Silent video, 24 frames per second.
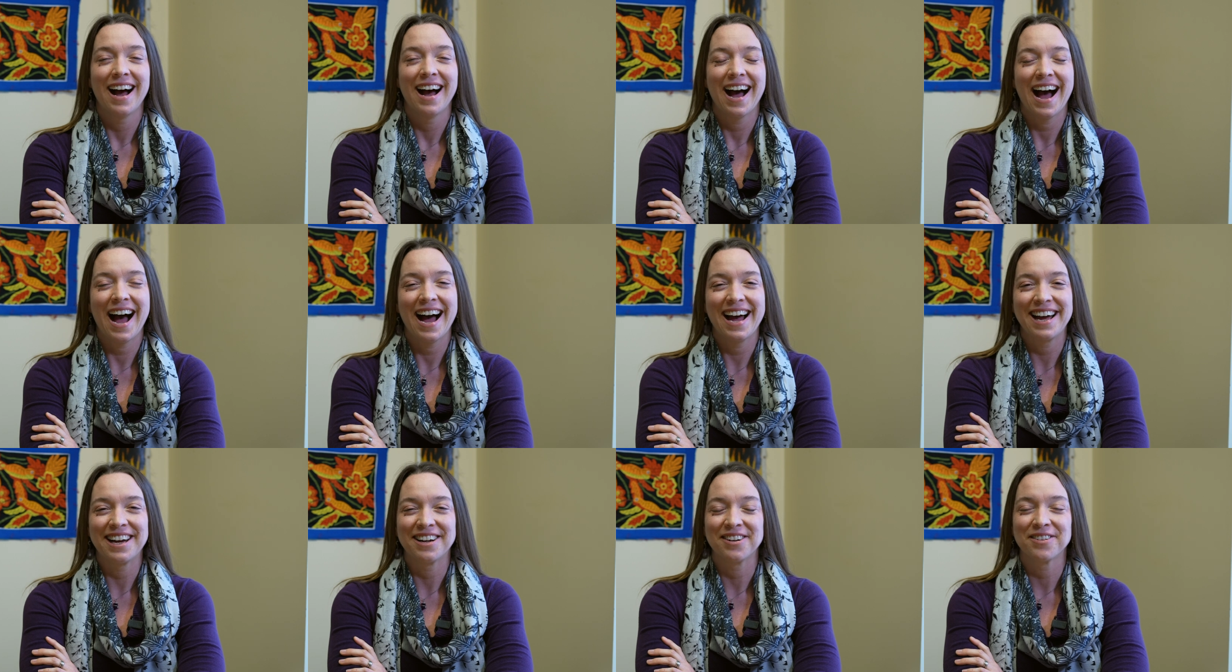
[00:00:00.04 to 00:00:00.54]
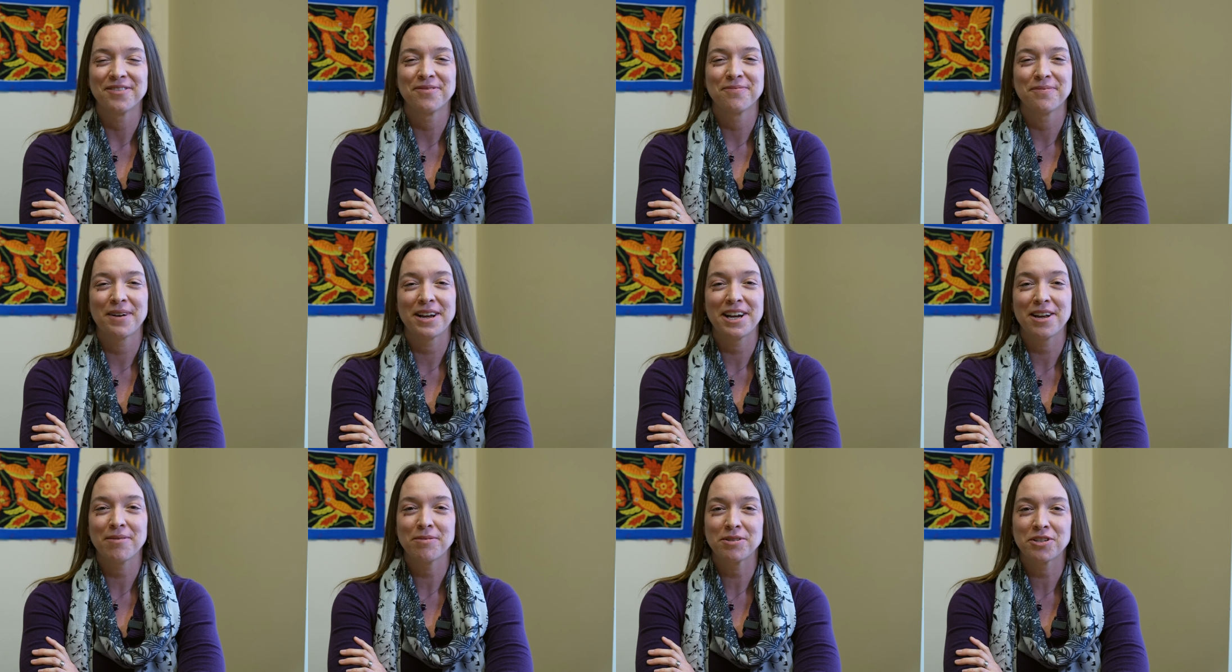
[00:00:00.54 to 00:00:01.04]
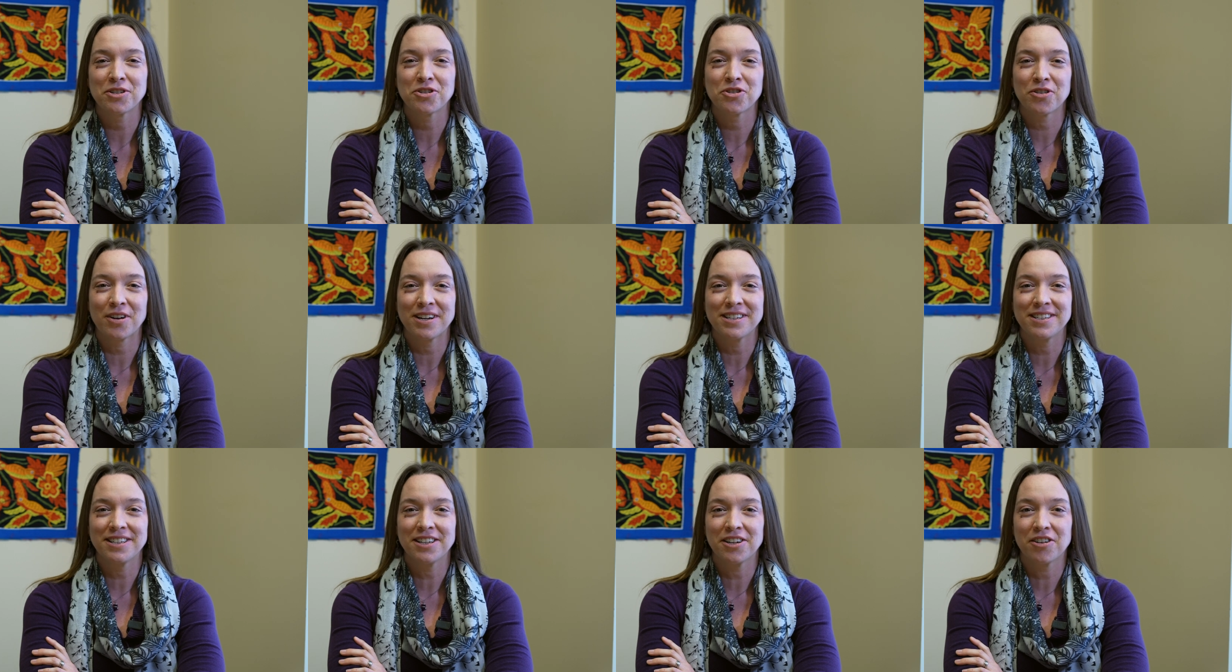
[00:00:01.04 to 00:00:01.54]
Hi, my name is
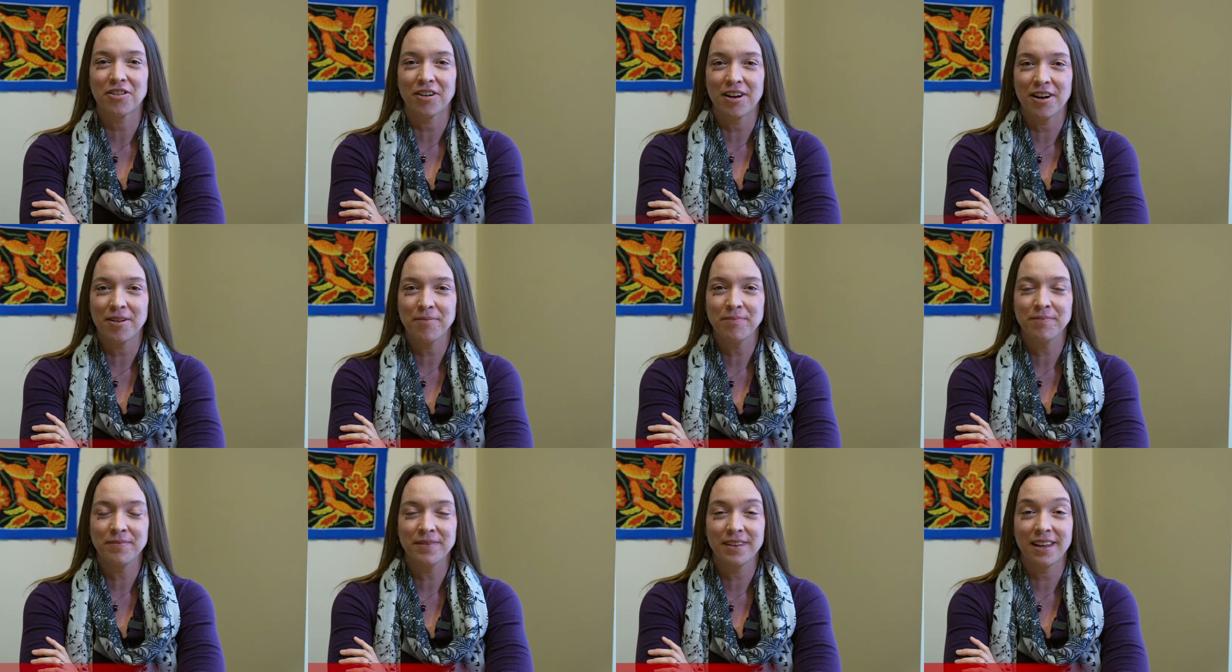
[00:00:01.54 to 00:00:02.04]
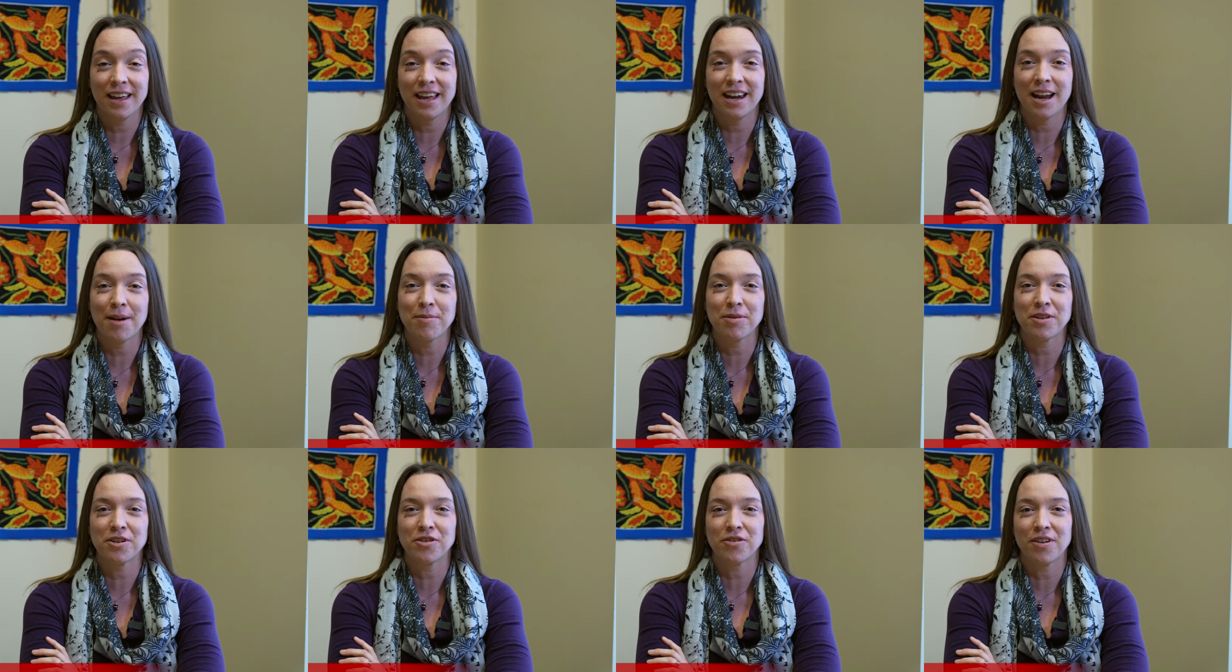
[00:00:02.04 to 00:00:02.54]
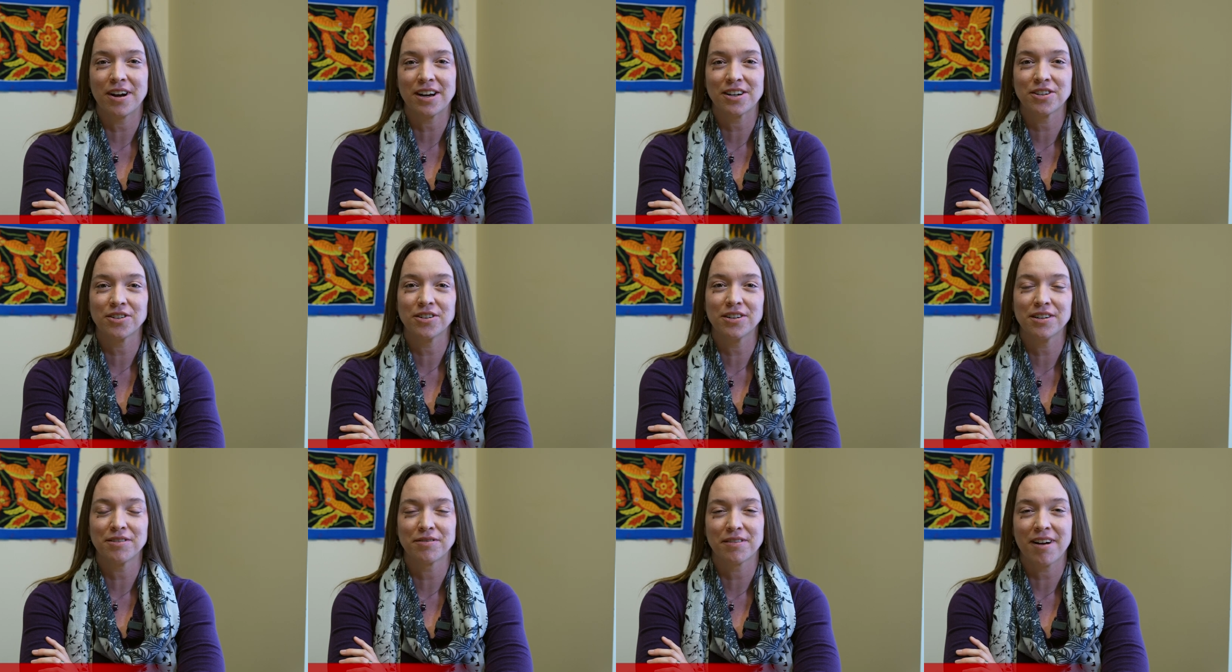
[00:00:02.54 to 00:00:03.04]
Tracy Grimm, and I'm the Director
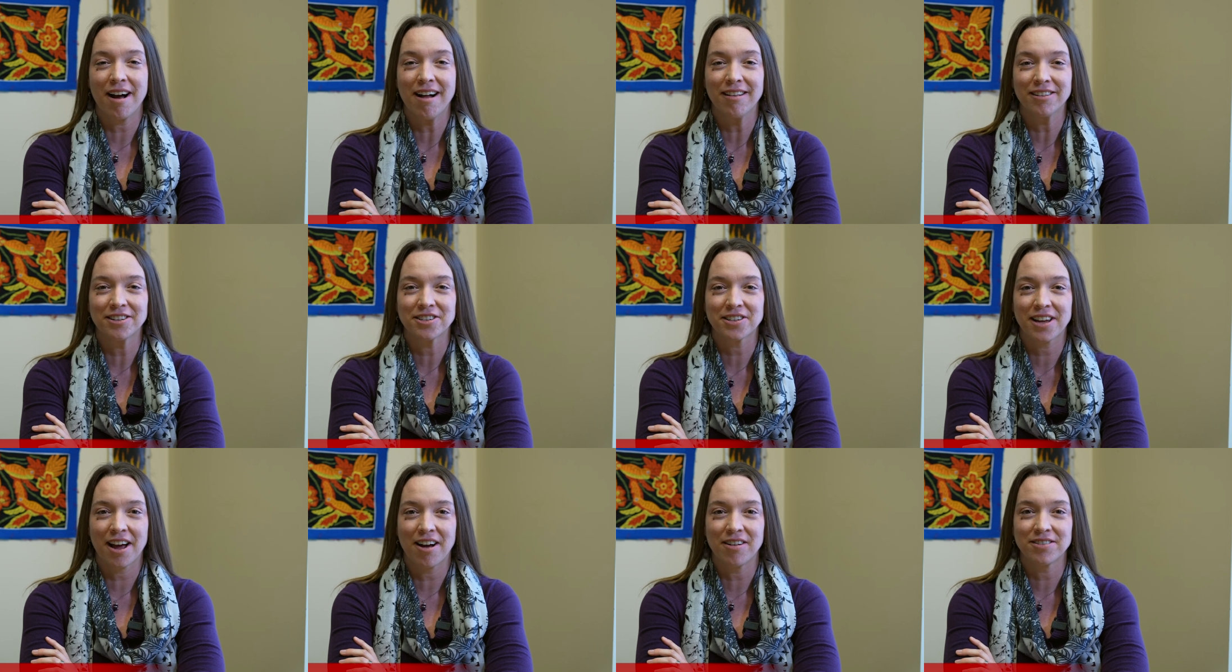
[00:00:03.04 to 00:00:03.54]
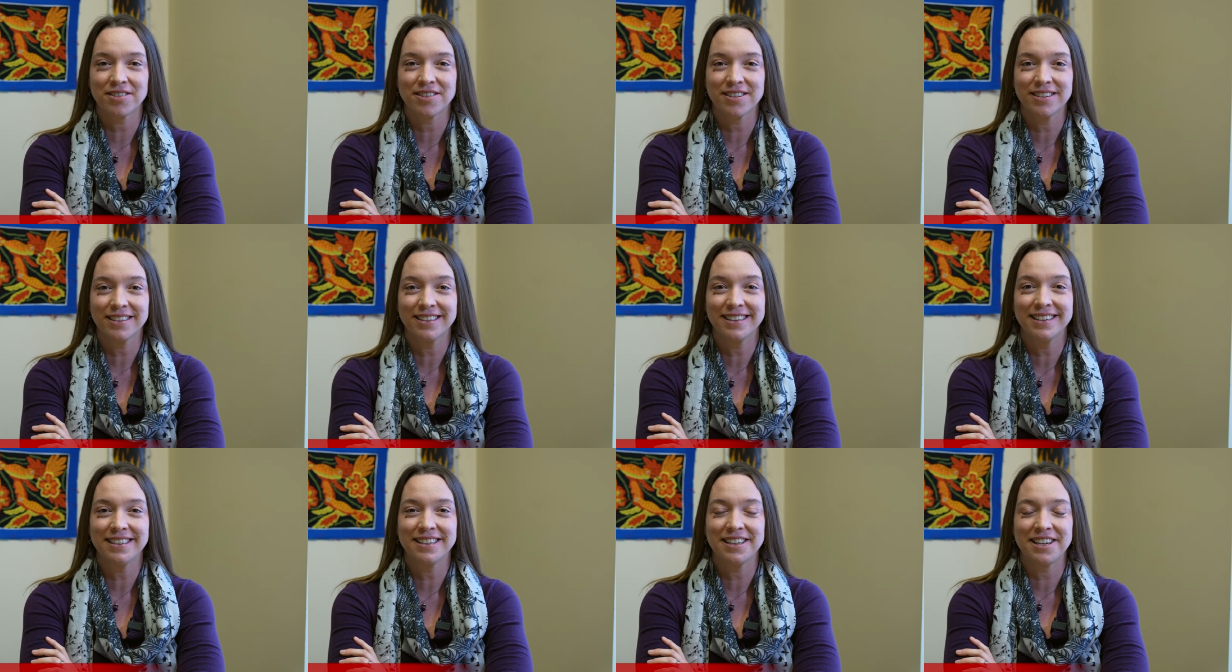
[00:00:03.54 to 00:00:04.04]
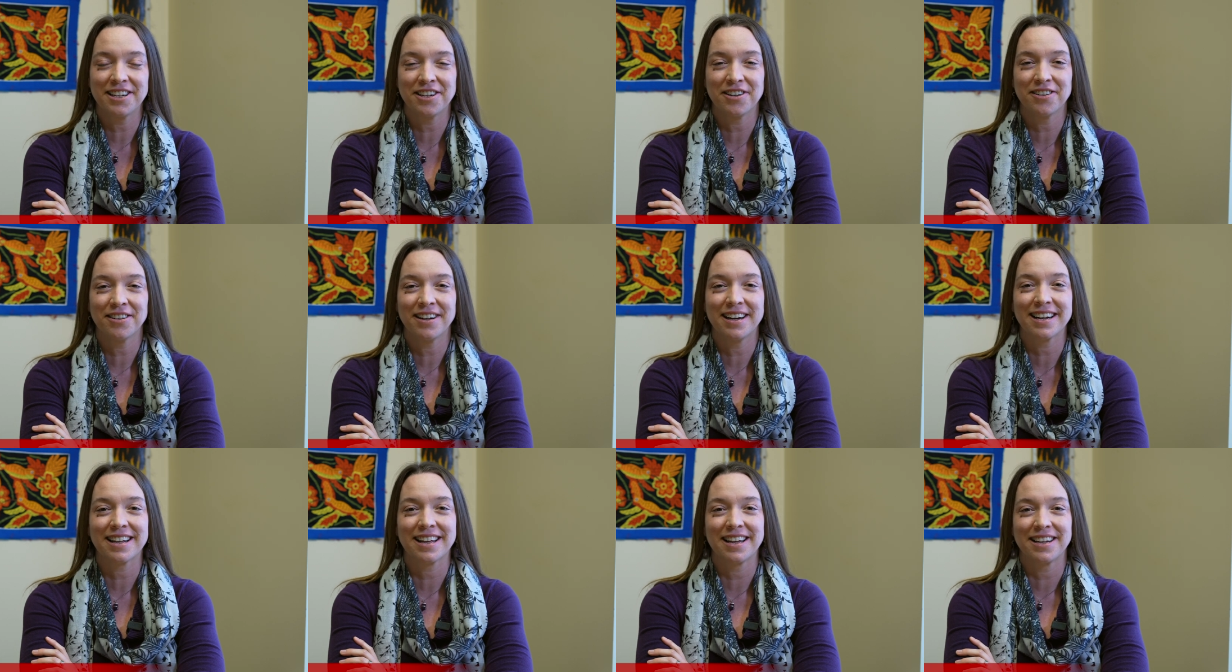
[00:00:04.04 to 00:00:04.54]
of College Counseling here
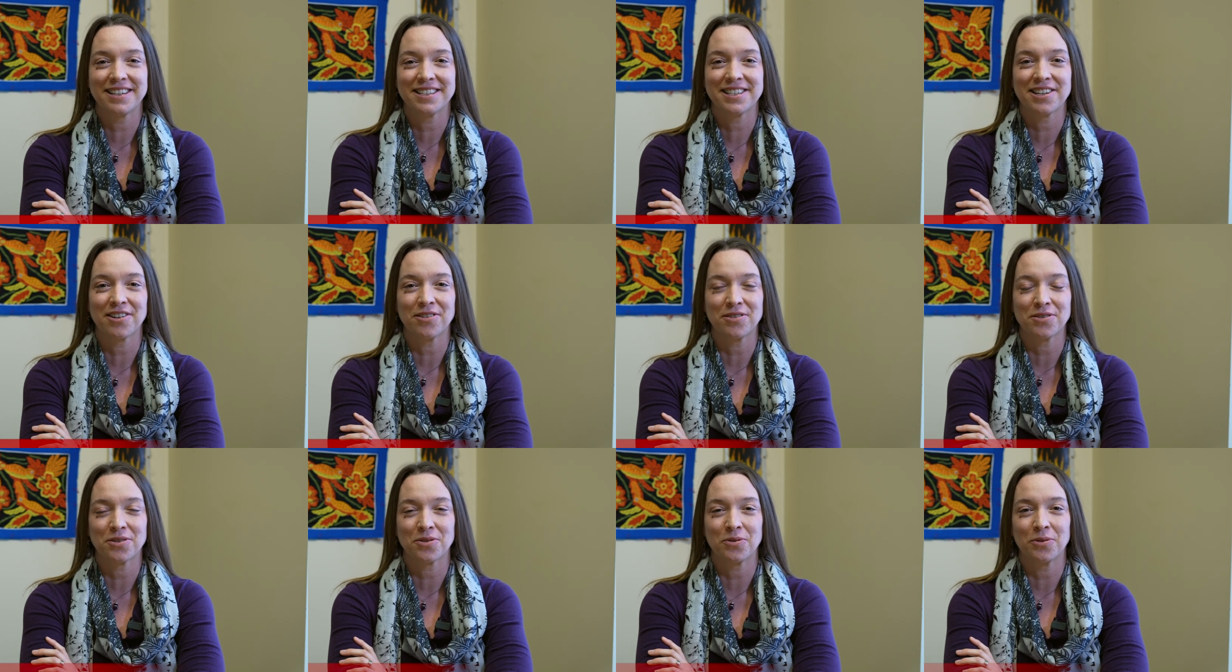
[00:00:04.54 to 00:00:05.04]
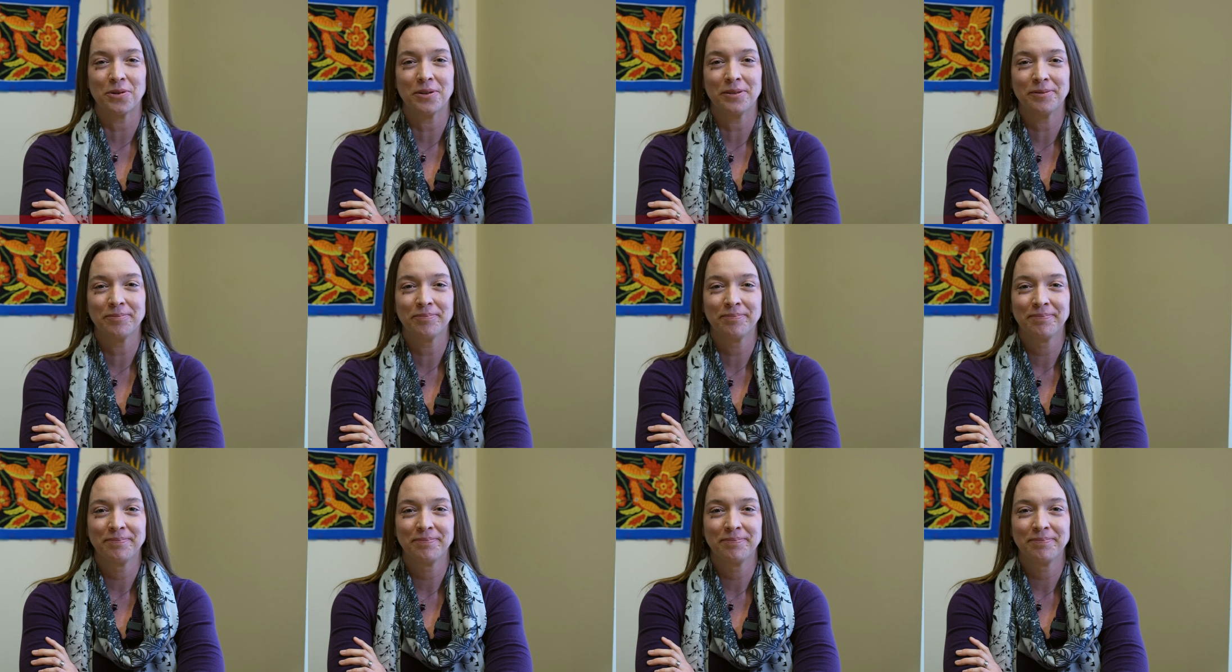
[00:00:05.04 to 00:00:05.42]
at Kent's Hill School.